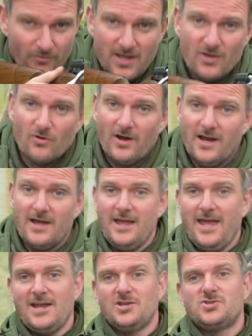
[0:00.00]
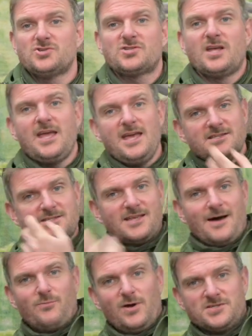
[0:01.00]
recoil, it just eases
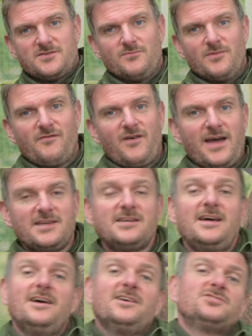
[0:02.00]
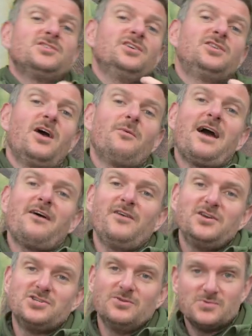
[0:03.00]
that pressure from your face, so you don't have
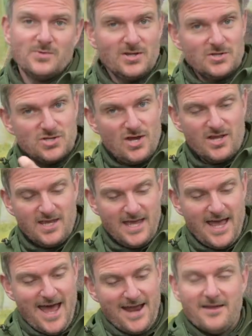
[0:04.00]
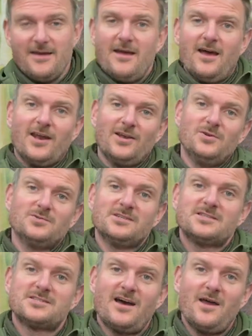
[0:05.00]
issues with it jerking your head and
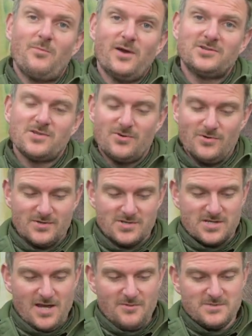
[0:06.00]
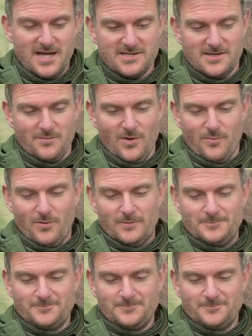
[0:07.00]
losing sight picture through the scope's exit pupil.